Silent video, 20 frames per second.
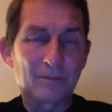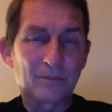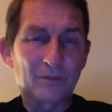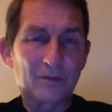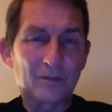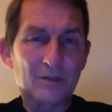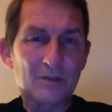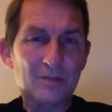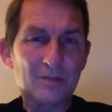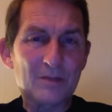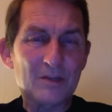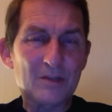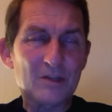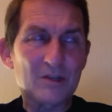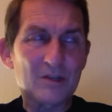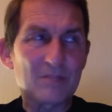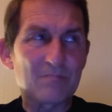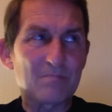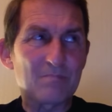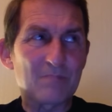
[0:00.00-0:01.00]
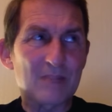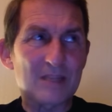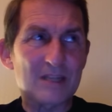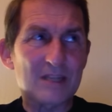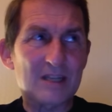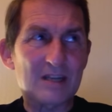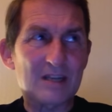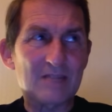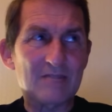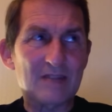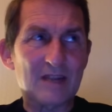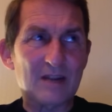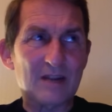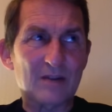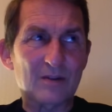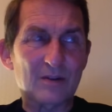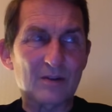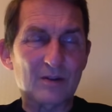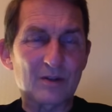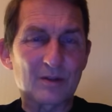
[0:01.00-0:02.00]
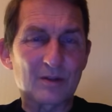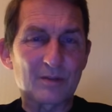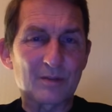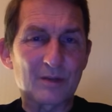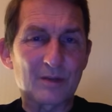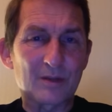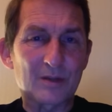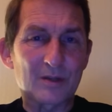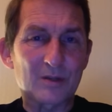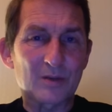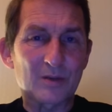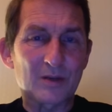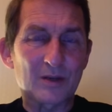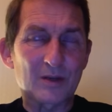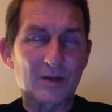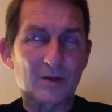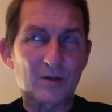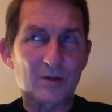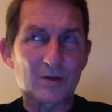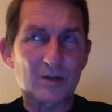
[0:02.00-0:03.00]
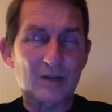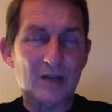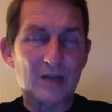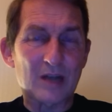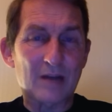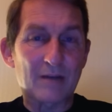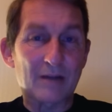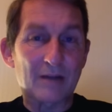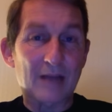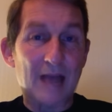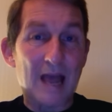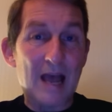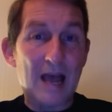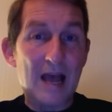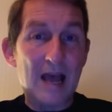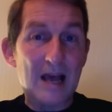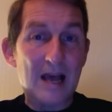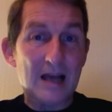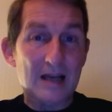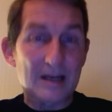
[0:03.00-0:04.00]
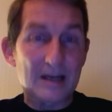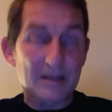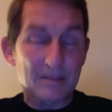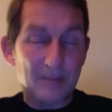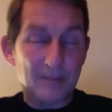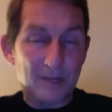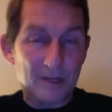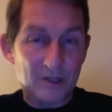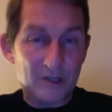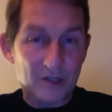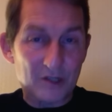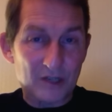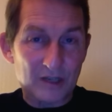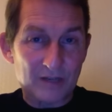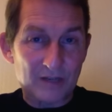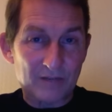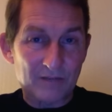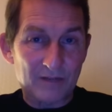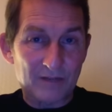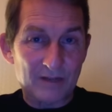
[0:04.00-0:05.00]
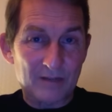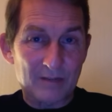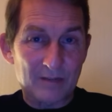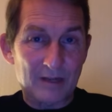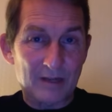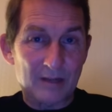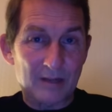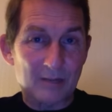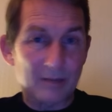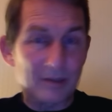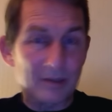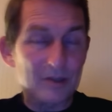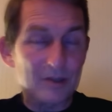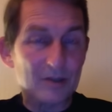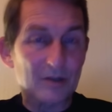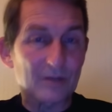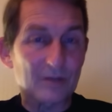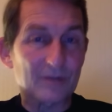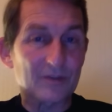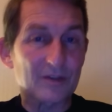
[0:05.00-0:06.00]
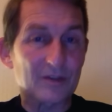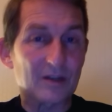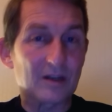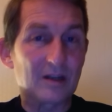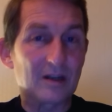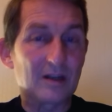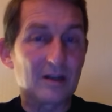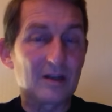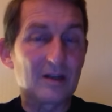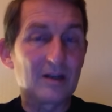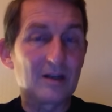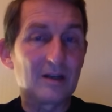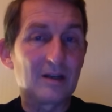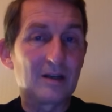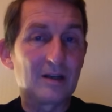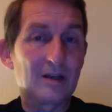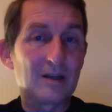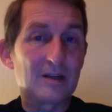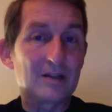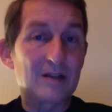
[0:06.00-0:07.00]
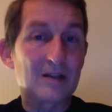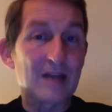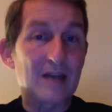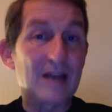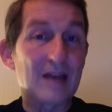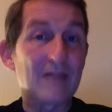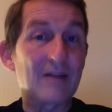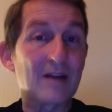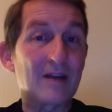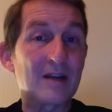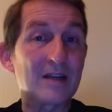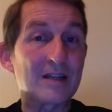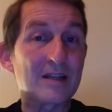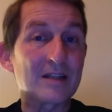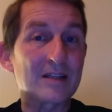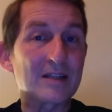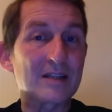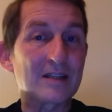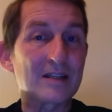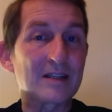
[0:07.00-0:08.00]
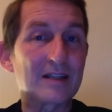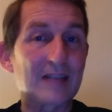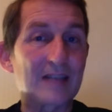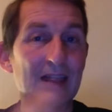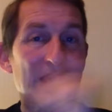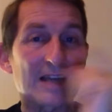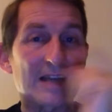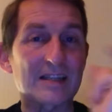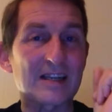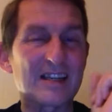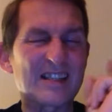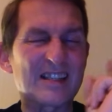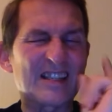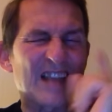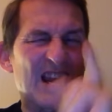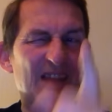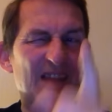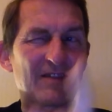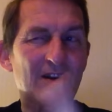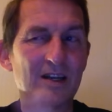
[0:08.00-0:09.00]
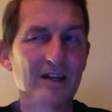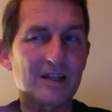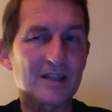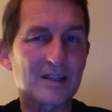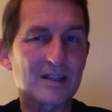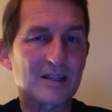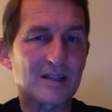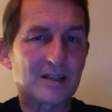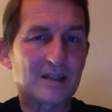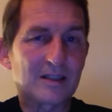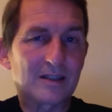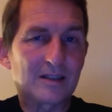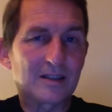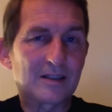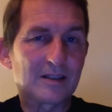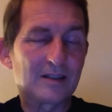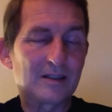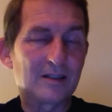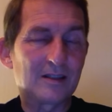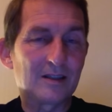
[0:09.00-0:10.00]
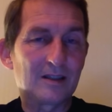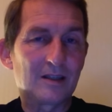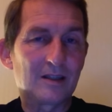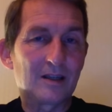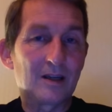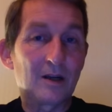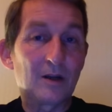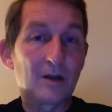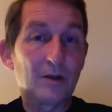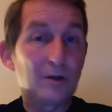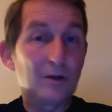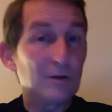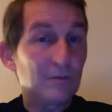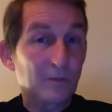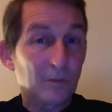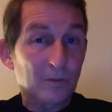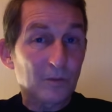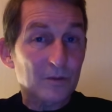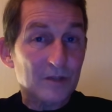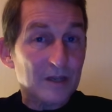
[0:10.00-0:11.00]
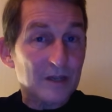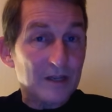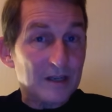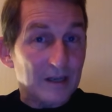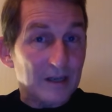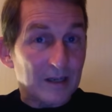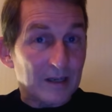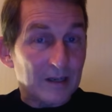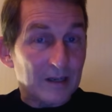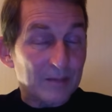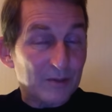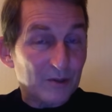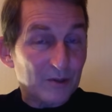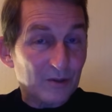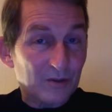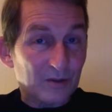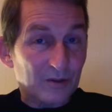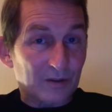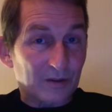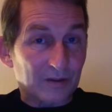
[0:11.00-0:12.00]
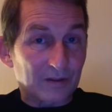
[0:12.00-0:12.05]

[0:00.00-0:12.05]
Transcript: Not to mention messing around on the motorway and causing havoc and punching a female police officer. Televised. Get that. Televised. You've all seen it, I'm sure.